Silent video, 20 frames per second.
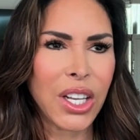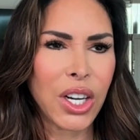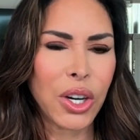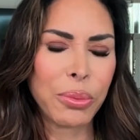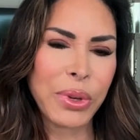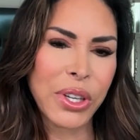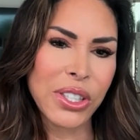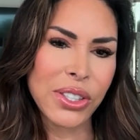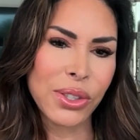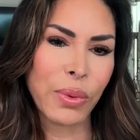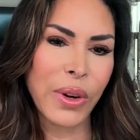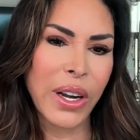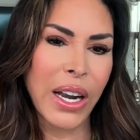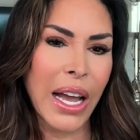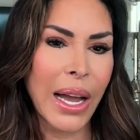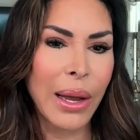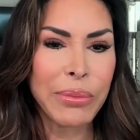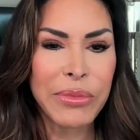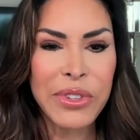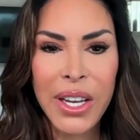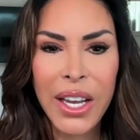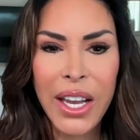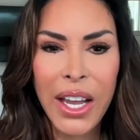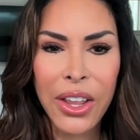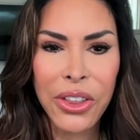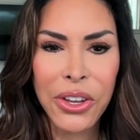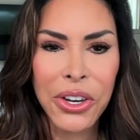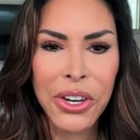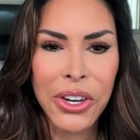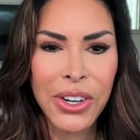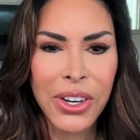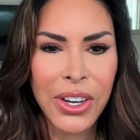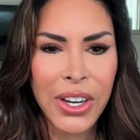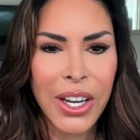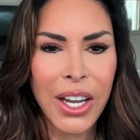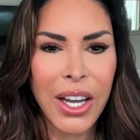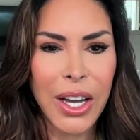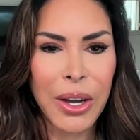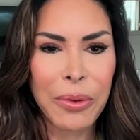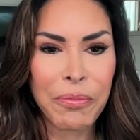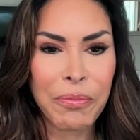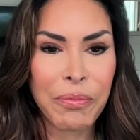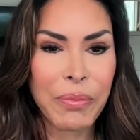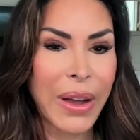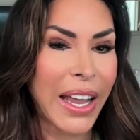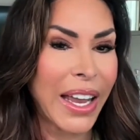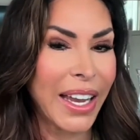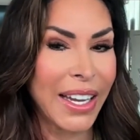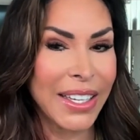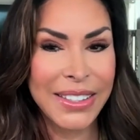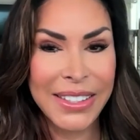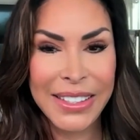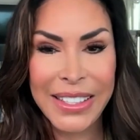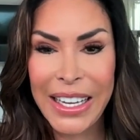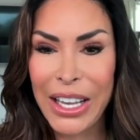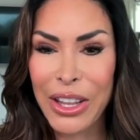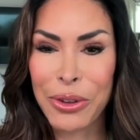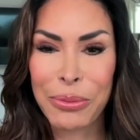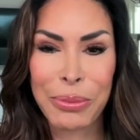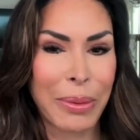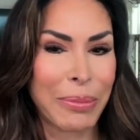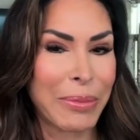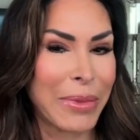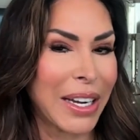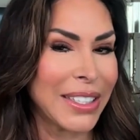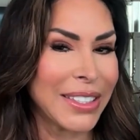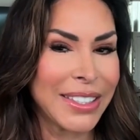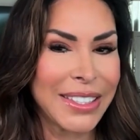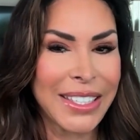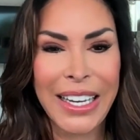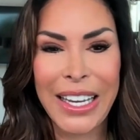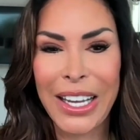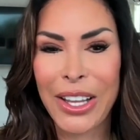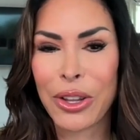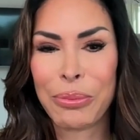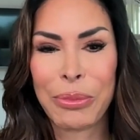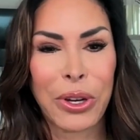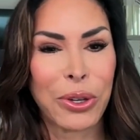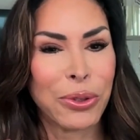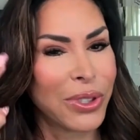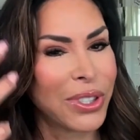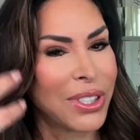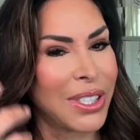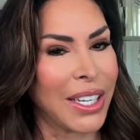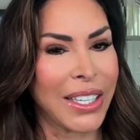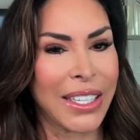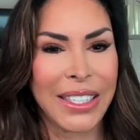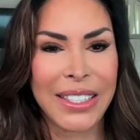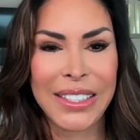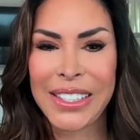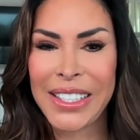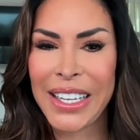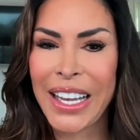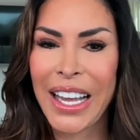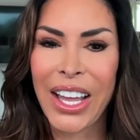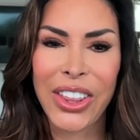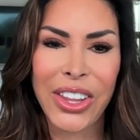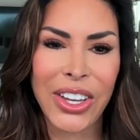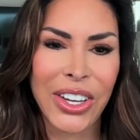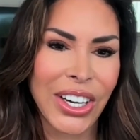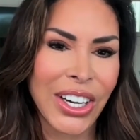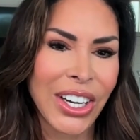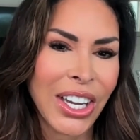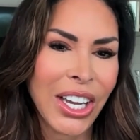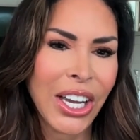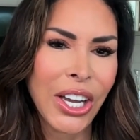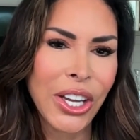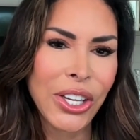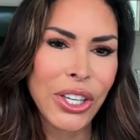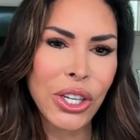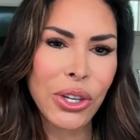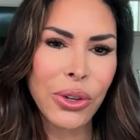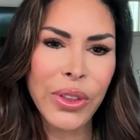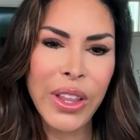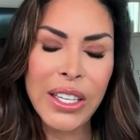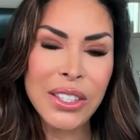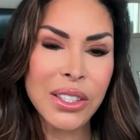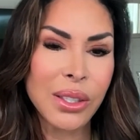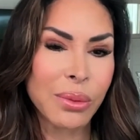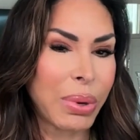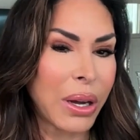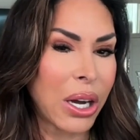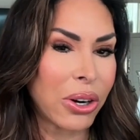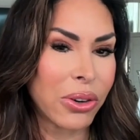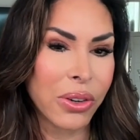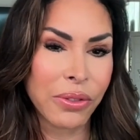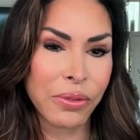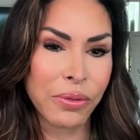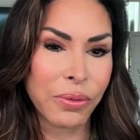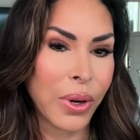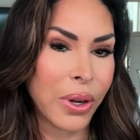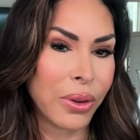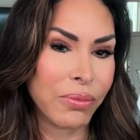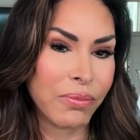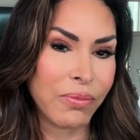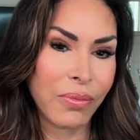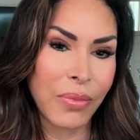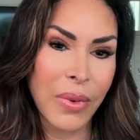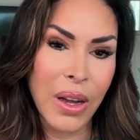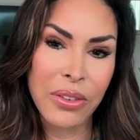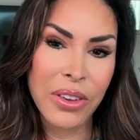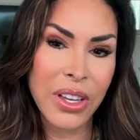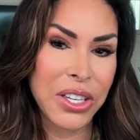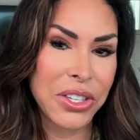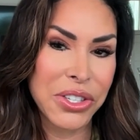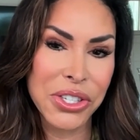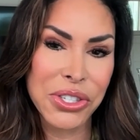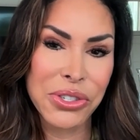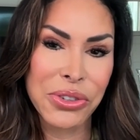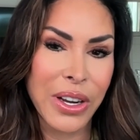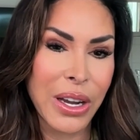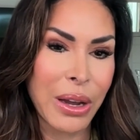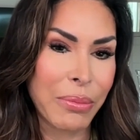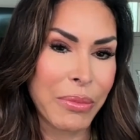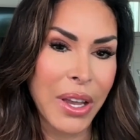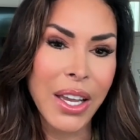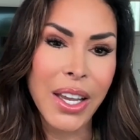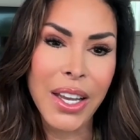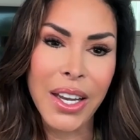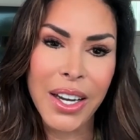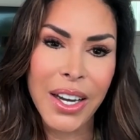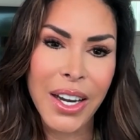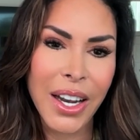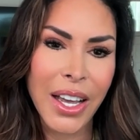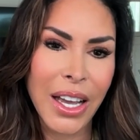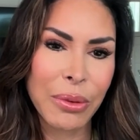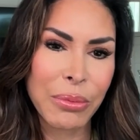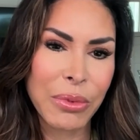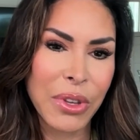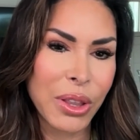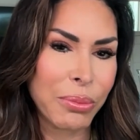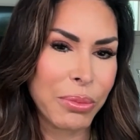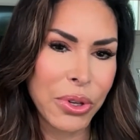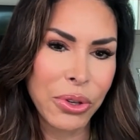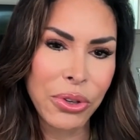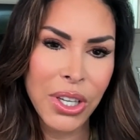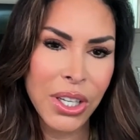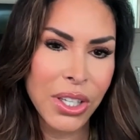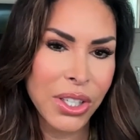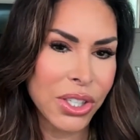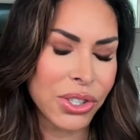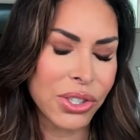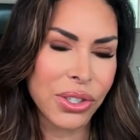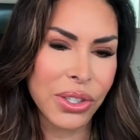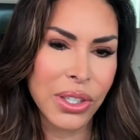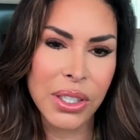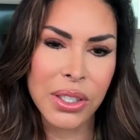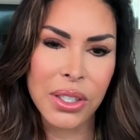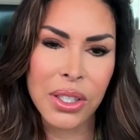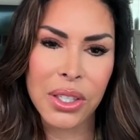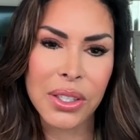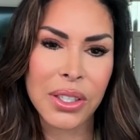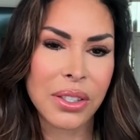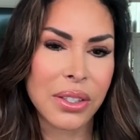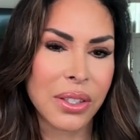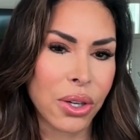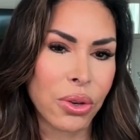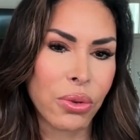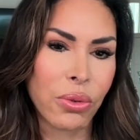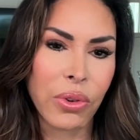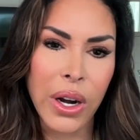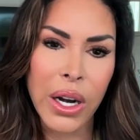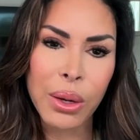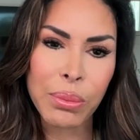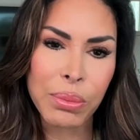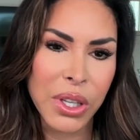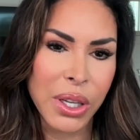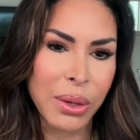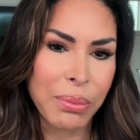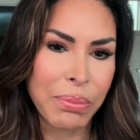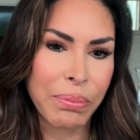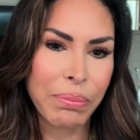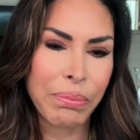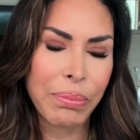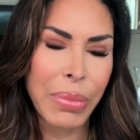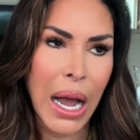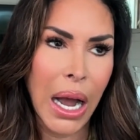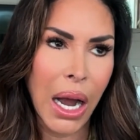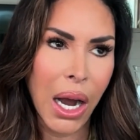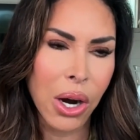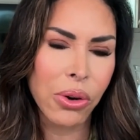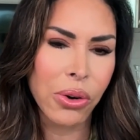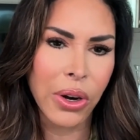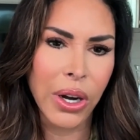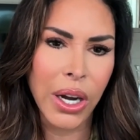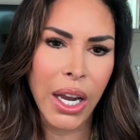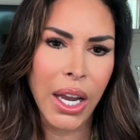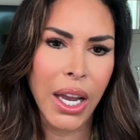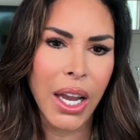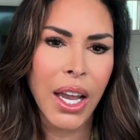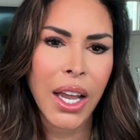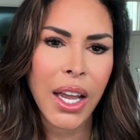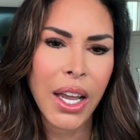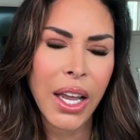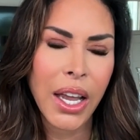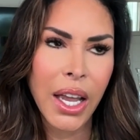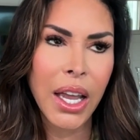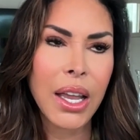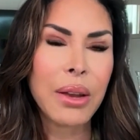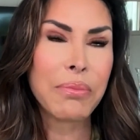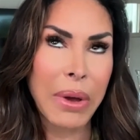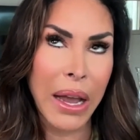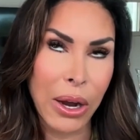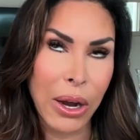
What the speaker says: Because when I'm together, my head's together, my mind's together, my whole psyche's together. That's the power of what industry I'm in. I mean, the beauty industry is incredibly empowering. And,